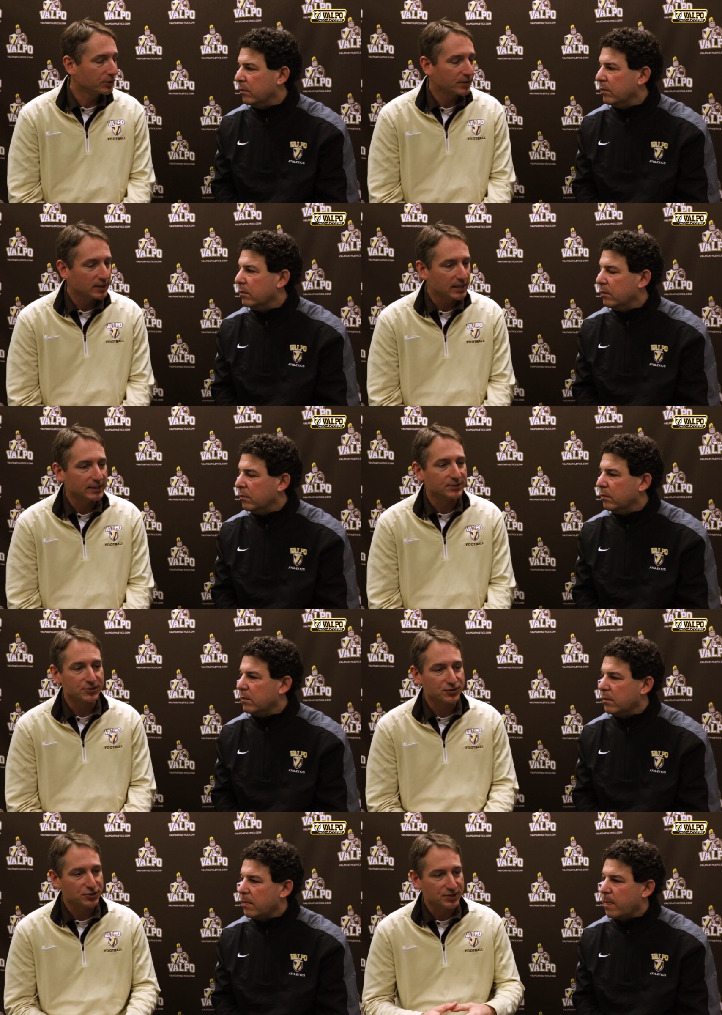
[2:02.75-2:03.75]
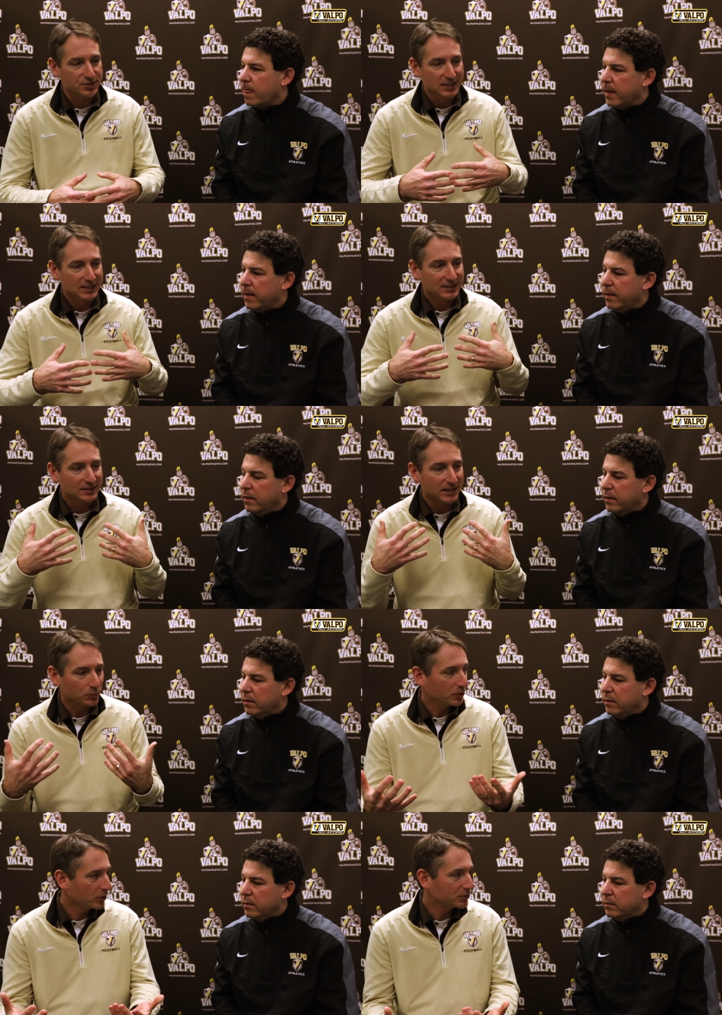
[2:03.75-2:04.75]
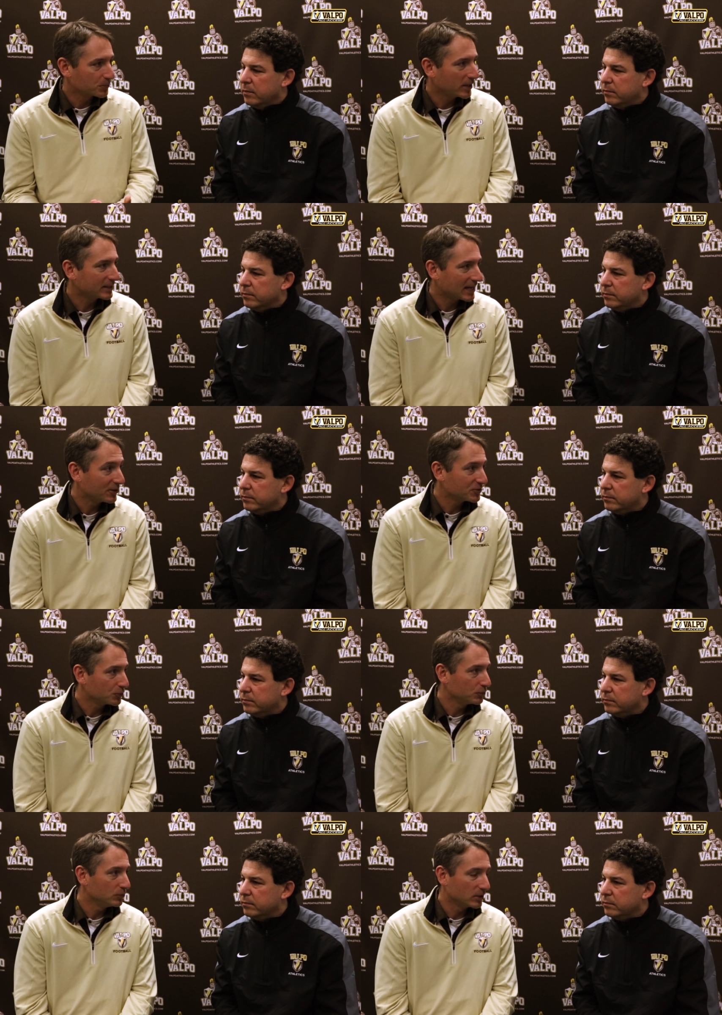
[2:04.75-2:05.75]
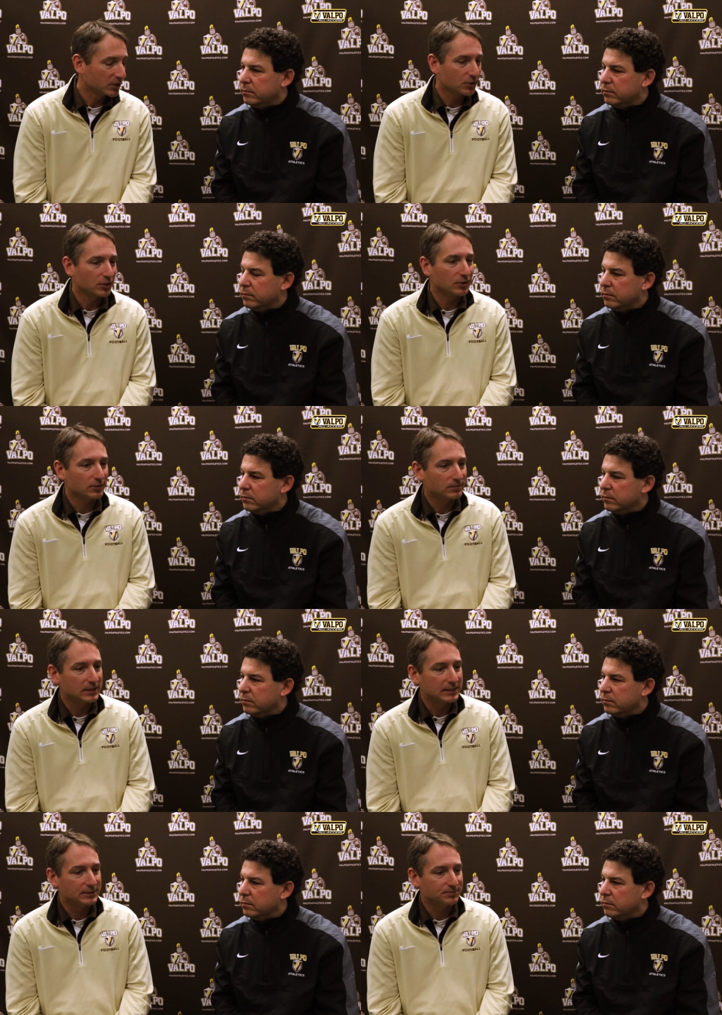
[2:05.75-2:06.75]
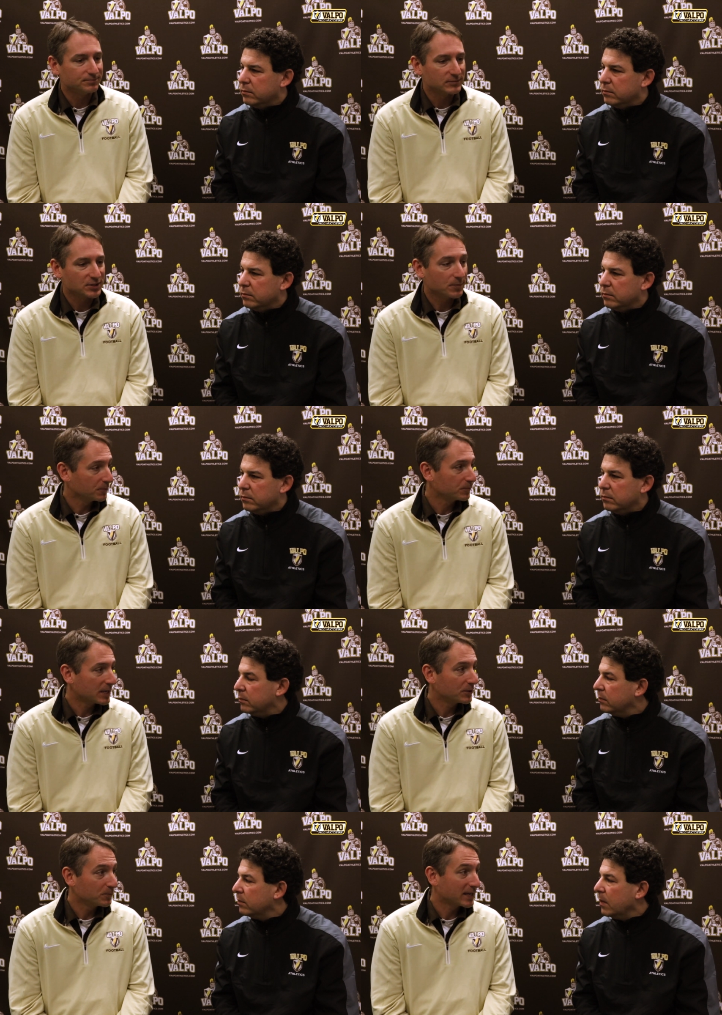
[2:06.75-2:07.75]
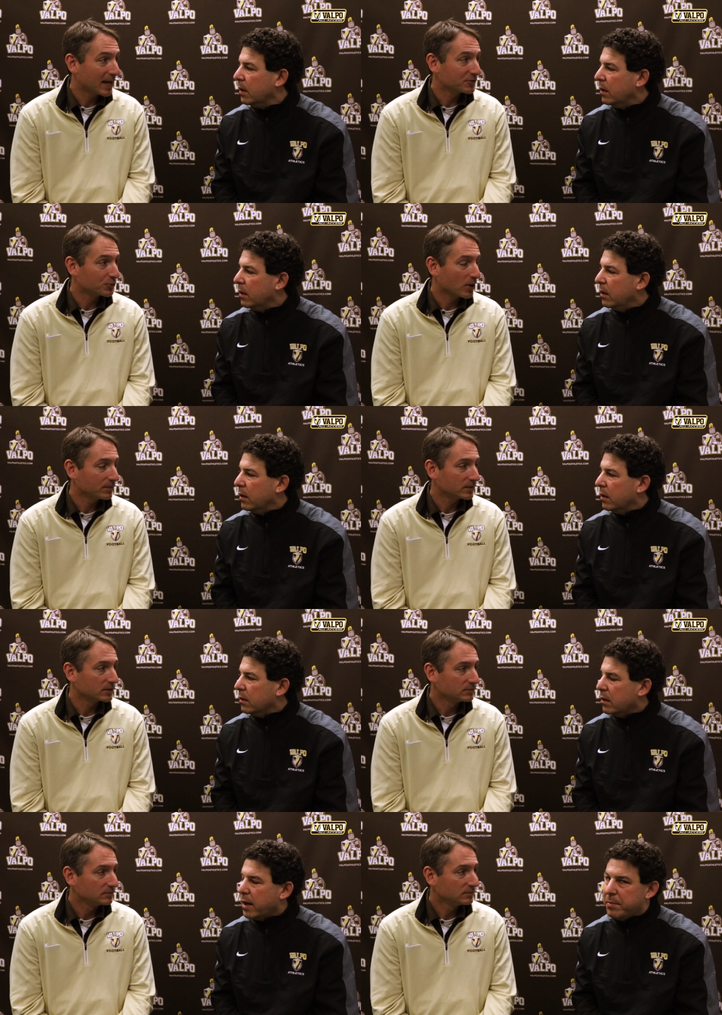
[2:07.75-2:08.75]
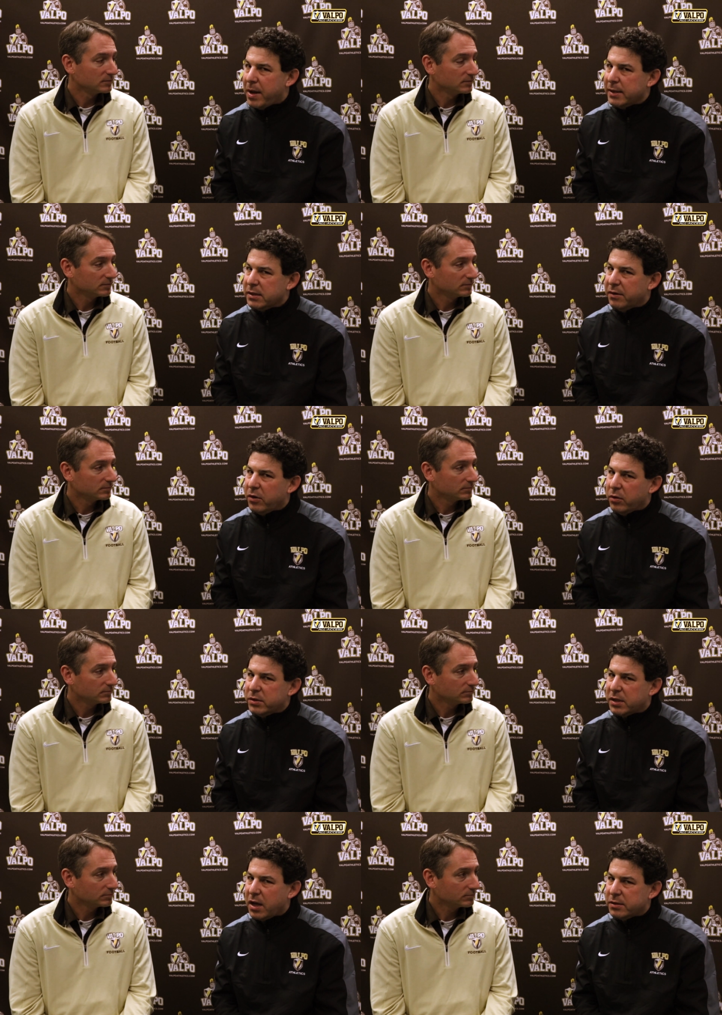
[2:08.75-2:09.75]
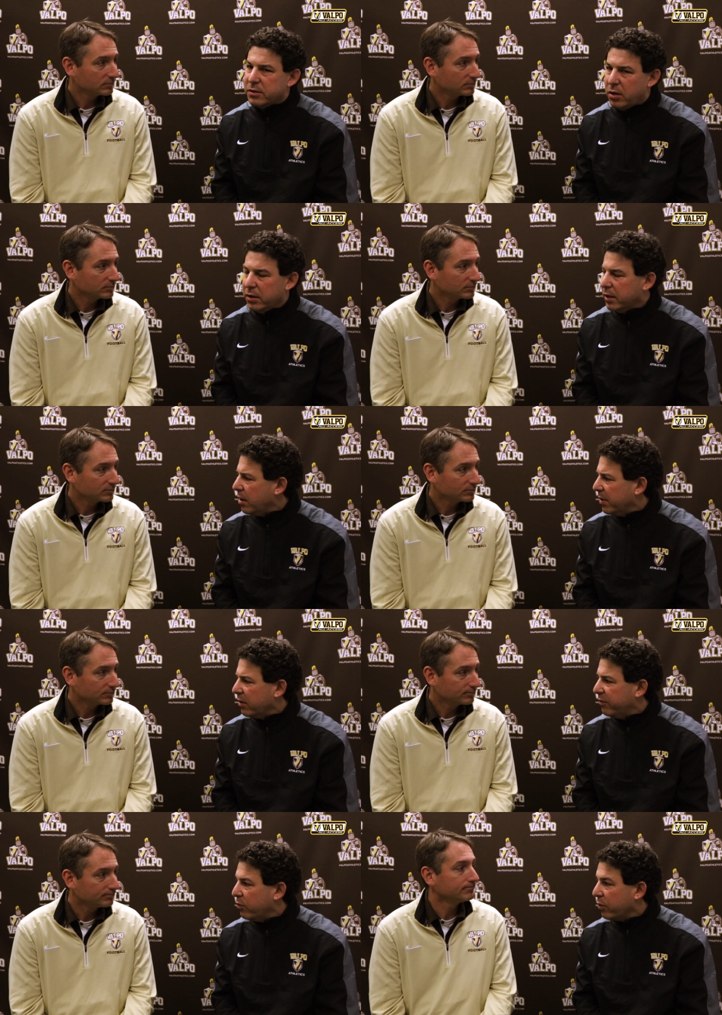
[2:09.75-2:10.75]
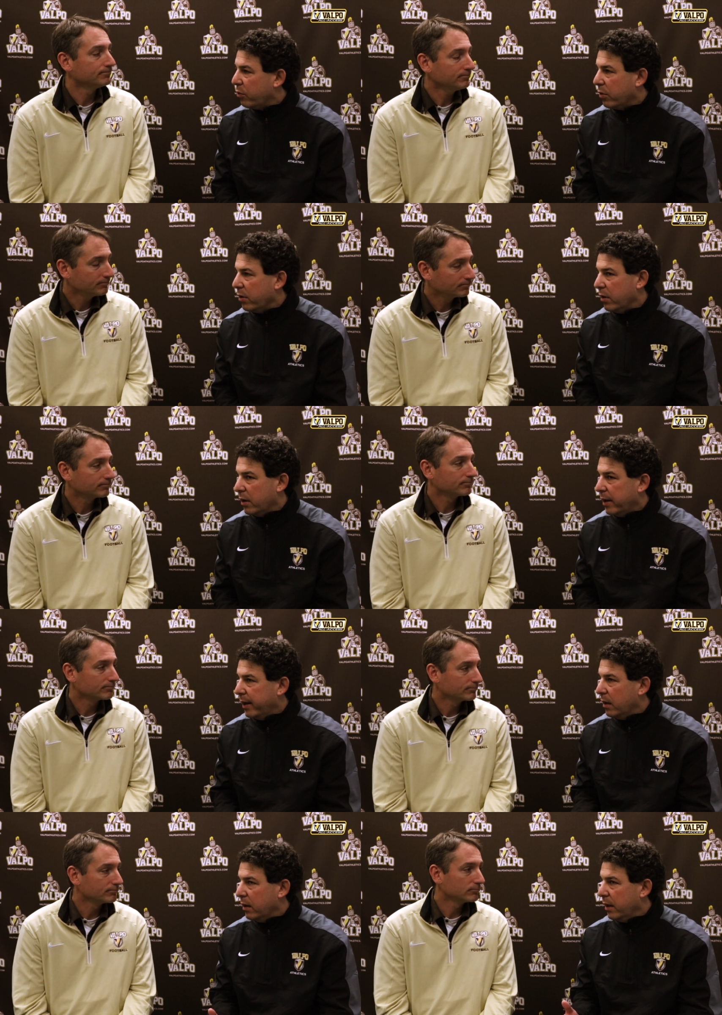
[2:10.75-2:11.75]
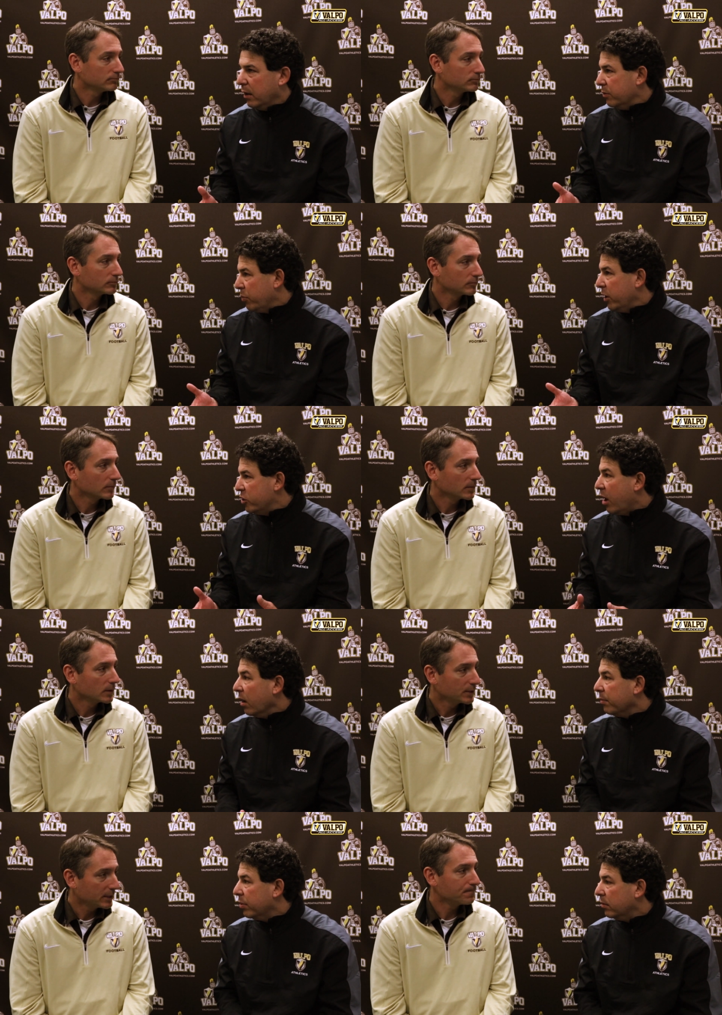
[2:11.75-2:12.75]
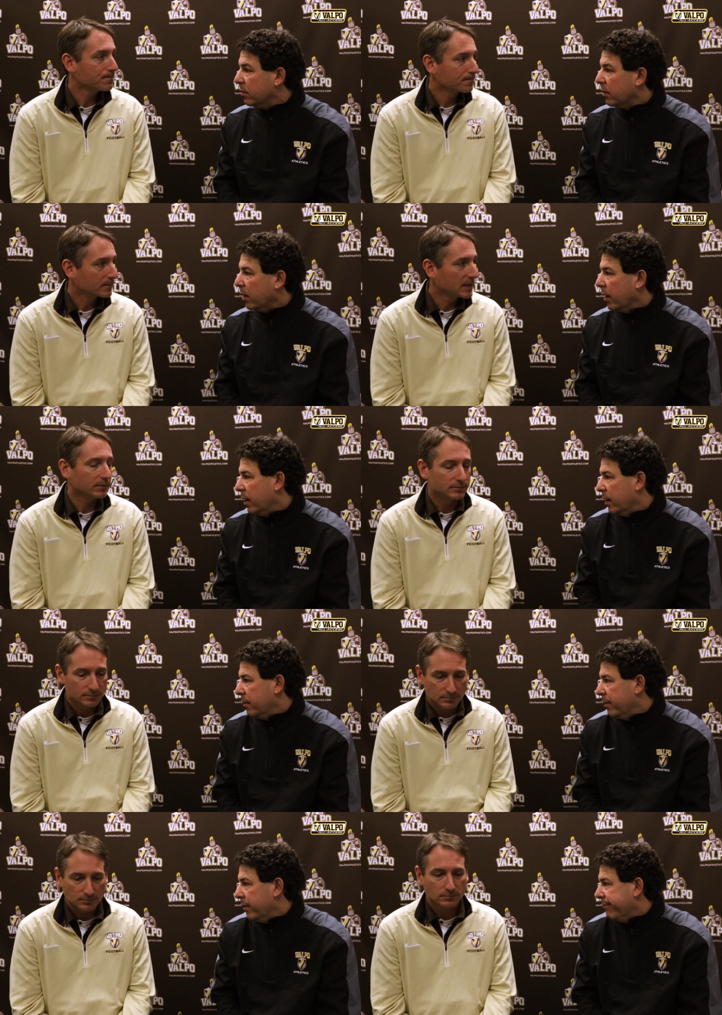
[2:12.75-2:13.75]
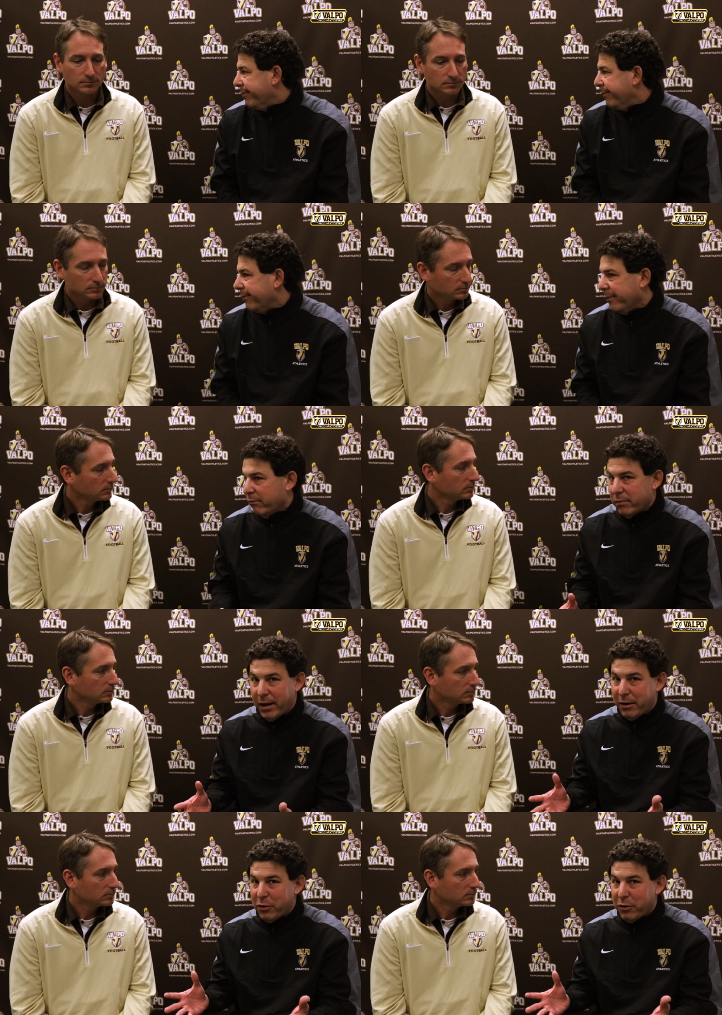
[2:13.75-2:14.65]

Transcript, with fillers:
Speaker 1: good things. It's just that when those breakdowns do occur, um, some of them tend to be catastrophic.
Speaker 2: On a positive note, Scott Stahl did come in in the 4th mm-hmm. quarter, and he looked pretty sharp. Yep. yep. Uh, I